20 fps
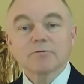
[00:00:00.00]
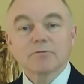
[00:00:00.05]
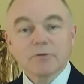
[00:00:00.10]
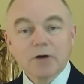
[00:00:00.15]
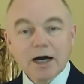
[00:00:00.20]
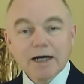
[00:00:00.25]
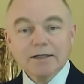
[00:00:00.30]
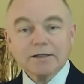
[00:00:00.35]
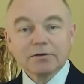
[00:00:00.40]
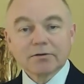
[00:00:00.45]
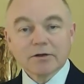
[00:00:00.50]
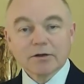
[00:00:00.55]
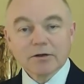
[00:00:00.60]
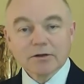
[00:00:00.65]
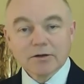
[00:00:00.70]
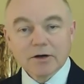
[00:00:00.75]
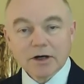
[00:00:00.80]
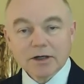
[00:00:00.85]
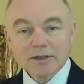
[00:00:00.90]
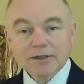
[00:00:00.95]
right
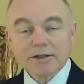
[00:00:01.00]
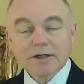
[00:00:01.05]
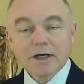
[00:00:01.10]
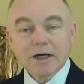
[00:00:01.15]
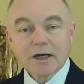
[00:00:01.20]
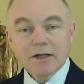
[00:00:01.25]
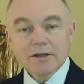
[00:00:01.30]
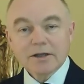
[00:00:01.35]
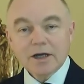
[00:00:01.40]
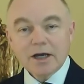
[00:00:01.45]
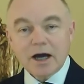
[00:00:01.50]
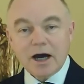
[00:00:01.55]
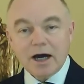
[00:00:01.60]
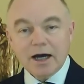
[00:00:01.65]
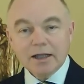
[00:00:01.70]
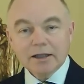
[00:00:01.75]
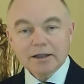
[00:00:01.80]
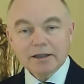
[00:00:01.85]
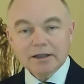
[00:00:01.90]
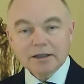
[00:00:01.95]
across the
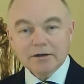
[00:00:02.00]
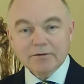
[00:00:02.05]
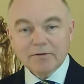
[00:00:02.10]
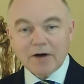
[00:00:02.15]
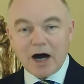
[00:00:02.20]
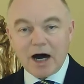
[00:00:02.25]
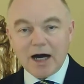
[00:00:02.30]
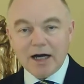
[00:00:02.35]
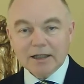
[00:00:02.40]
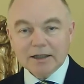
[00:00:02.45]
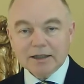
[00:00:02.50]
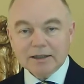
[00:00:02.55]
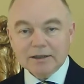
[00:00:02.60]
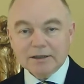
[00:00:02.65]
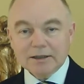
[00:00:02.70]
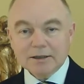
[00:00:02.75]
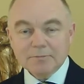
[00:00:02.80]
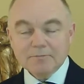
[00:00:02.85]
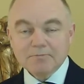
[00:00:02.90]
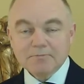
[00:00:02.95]
island of Ireland.